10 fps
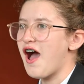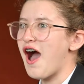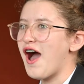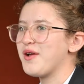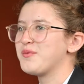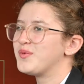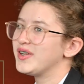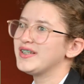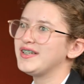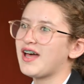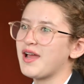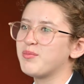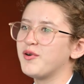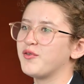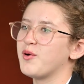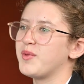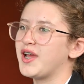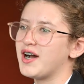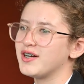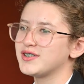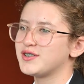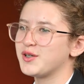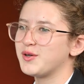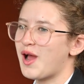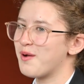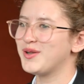I really like performing arts, so I